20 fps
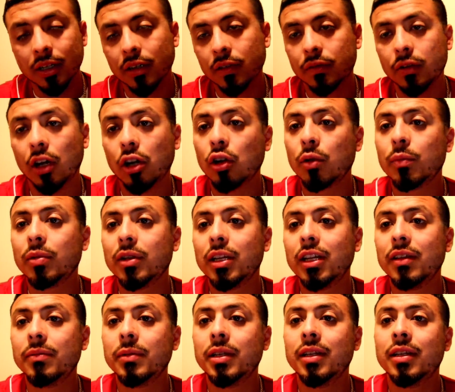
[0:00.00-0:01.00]
If y'all don't
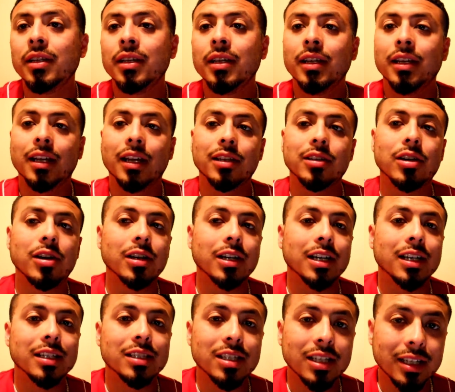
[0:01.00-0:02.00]
believe me and y'all
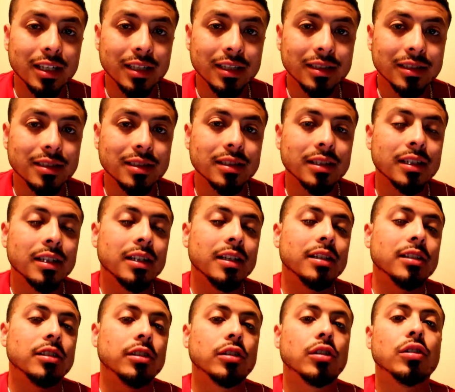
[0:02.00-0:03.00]
got a chance
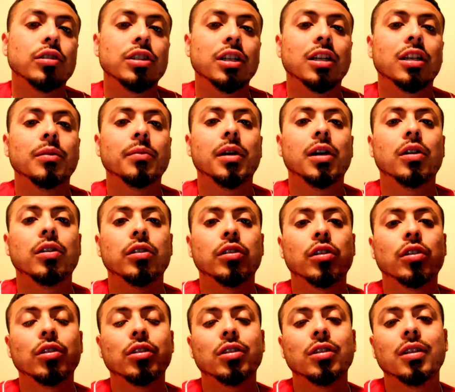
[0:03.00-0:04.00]
to go check him out,
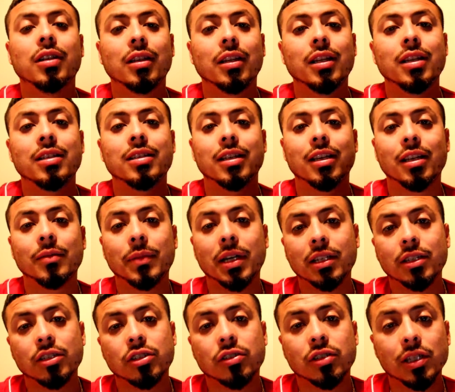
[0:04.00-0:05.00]
go to the links in
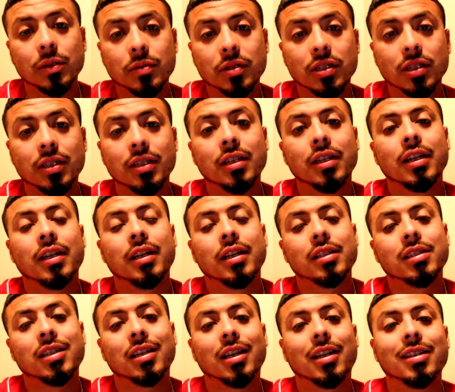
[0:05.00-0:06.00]
my description.
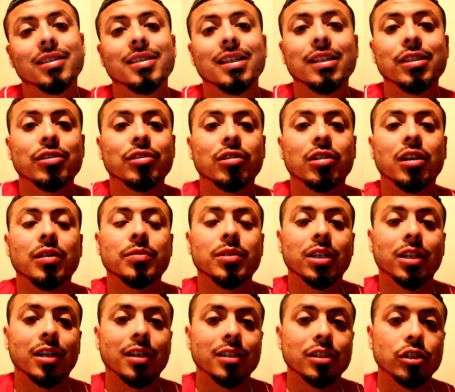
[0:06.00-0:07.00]
Check out his Instagram.
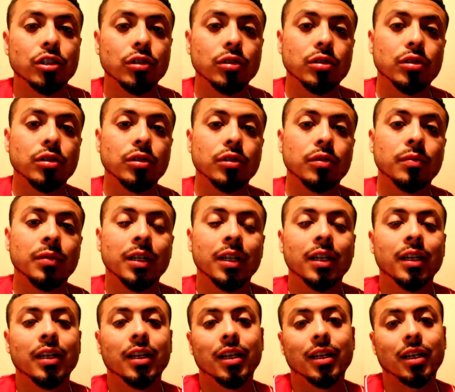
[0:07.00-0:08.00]
Check out his YouTube.
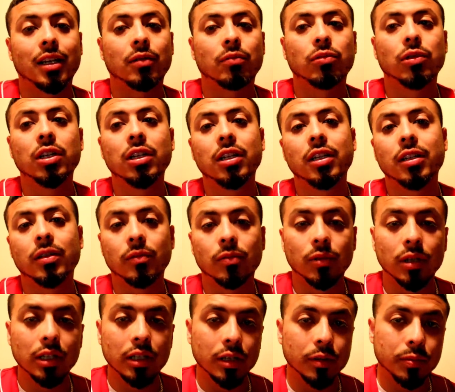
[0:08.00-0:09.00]
And I really,
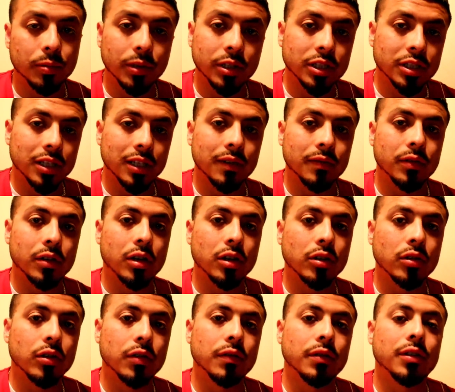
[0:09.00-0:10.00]
really appreciate if y'all
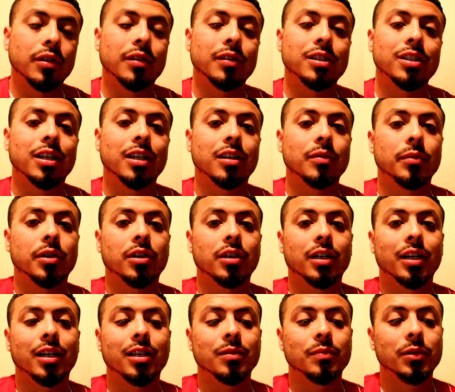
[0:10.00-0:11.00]
go over there and check him out,
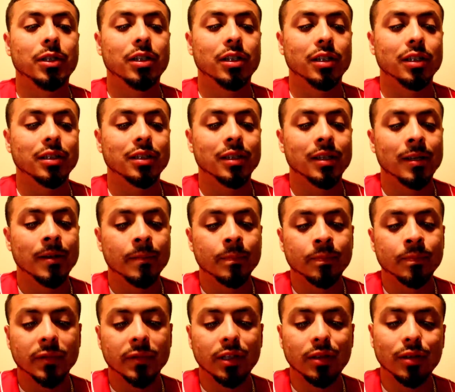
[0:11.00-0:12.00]
guys. Because,
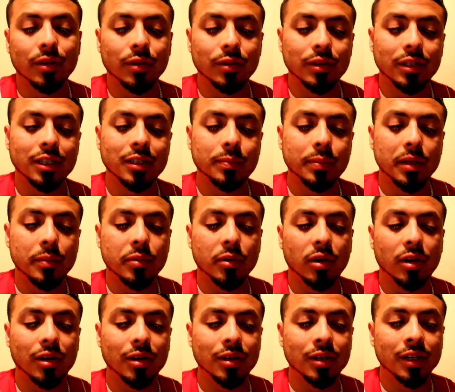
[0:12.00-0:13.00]
you know, these people
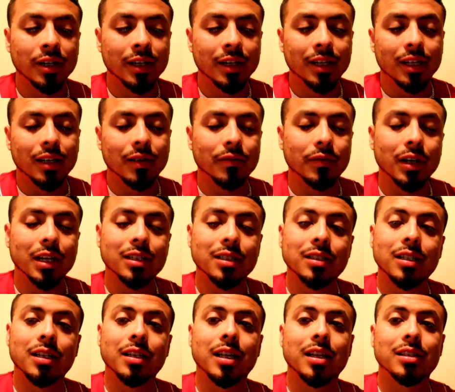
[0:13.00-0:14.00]
are
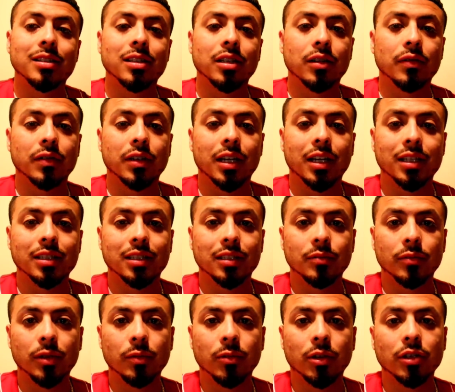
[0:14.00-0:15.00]
investing in themselves, guys,
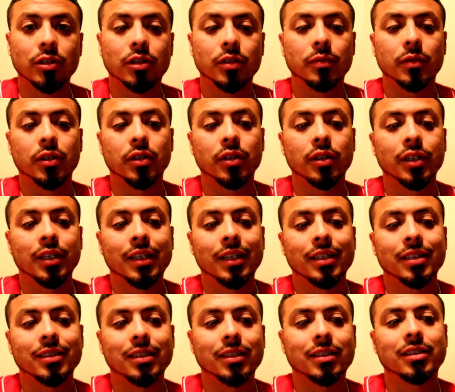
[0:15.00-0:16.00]
and we want them to
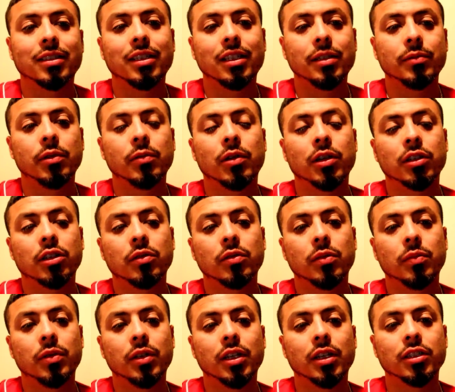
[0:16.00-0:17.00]
succeed. We want them
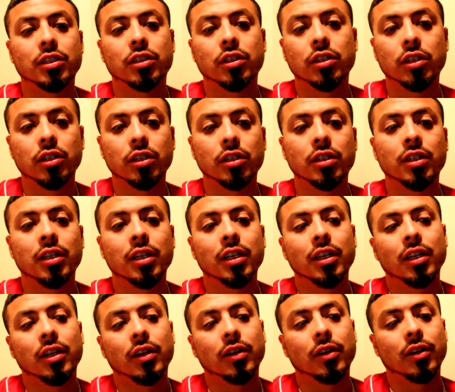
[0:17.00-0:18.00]
to be as good,
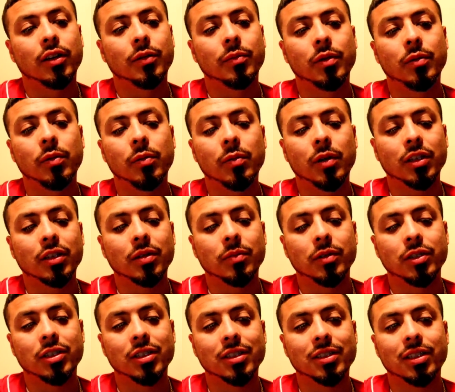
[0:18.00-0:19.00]
and we want them
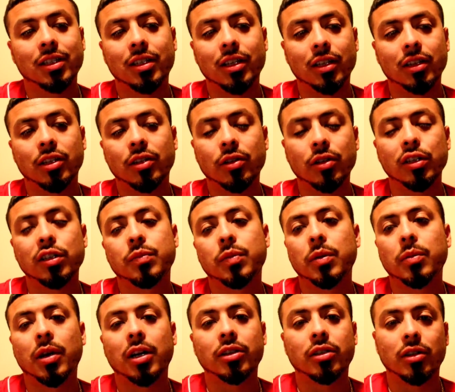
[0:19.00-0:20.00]
to just see that there is
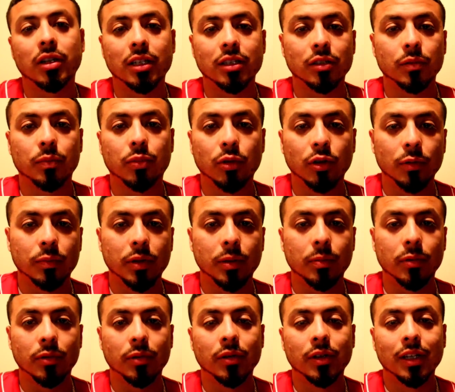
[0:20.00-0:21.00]
people out there that support
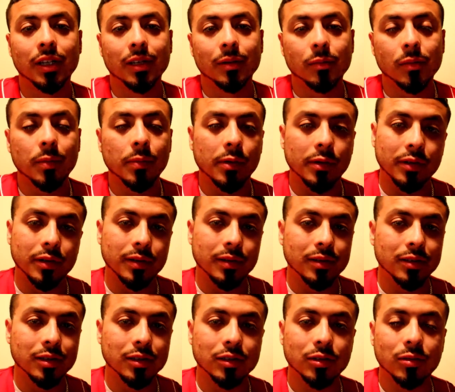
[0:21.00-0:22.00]
people. Remember,
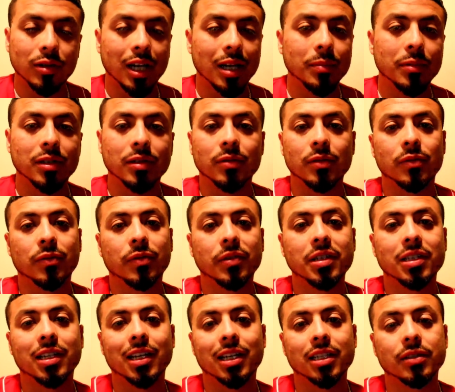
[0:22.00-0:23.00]
subscribing is for
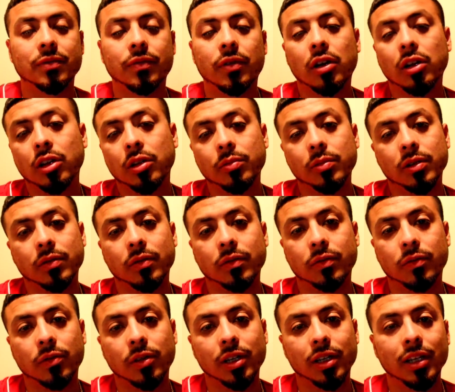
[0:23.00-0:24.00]
free, guys. Following is for
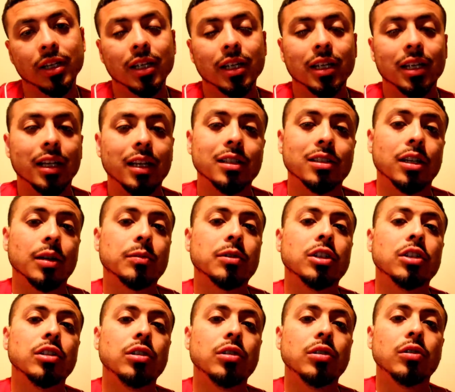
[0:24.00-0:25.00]
free. It's up
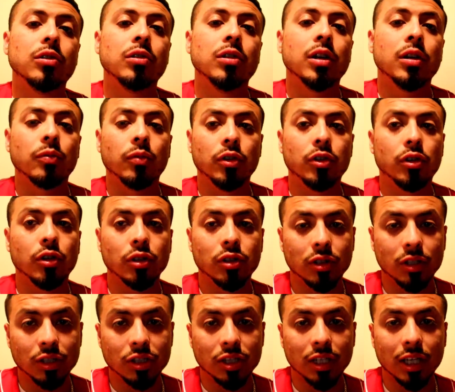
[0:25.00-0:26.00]
to you when you go
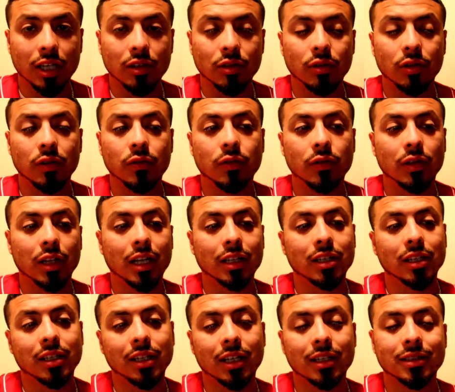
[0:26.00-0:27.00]
to the channel if you like
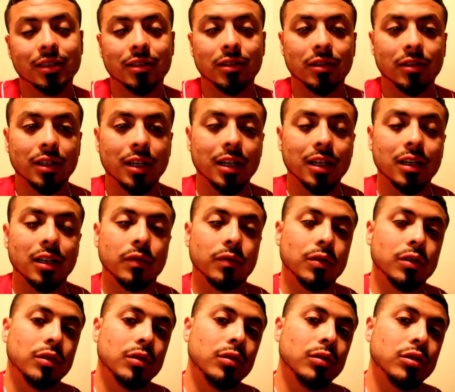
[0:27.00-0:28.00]
the content or not. If
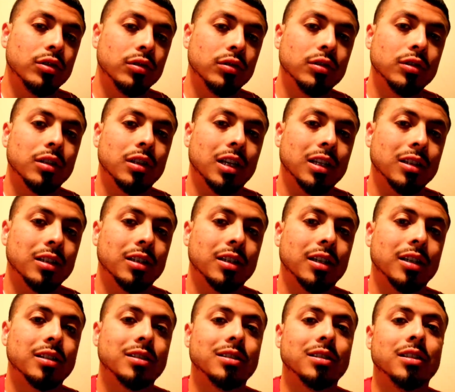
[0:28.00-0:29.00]
you do choose to like the
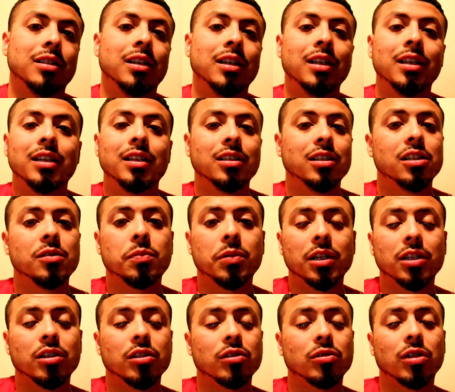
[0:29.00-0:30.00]
content, just
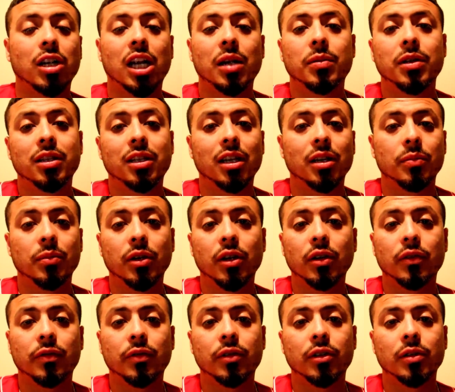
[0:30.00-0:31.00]
press subscribe, hit that
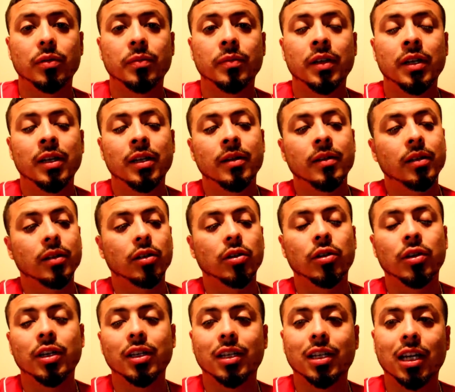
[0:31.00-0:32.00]
bell for them.
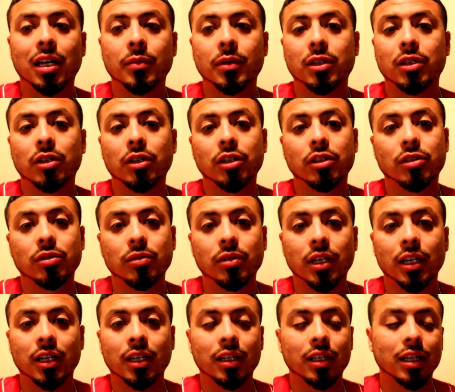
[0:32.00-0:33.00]
Go ahead and comment 32
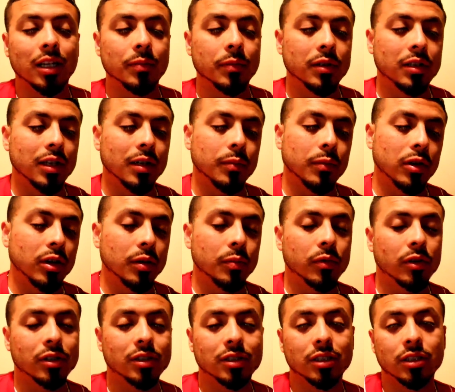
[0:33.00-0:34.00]
gang, comment that Marty
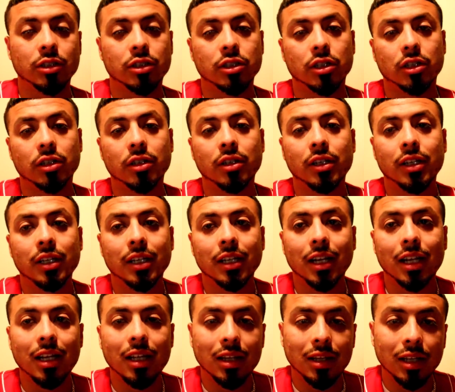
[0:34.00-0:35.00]
Marcin Shaw,
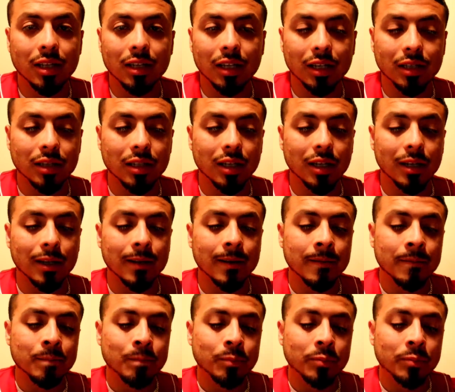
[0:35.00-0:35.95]
anything like that.